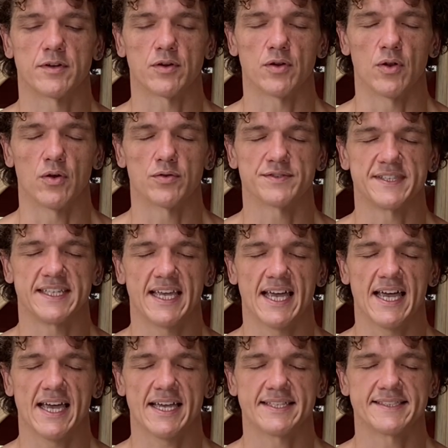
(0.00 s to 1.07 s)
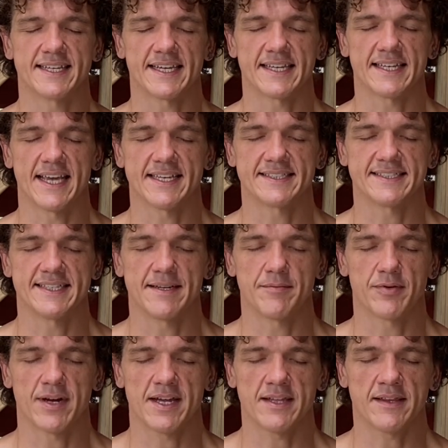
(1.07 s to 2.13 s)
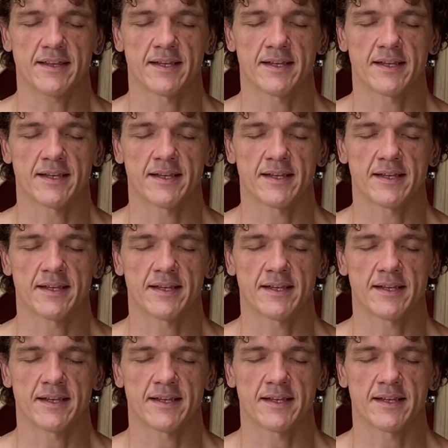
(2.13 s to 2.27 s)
Close the eyes, take a nice deep breath.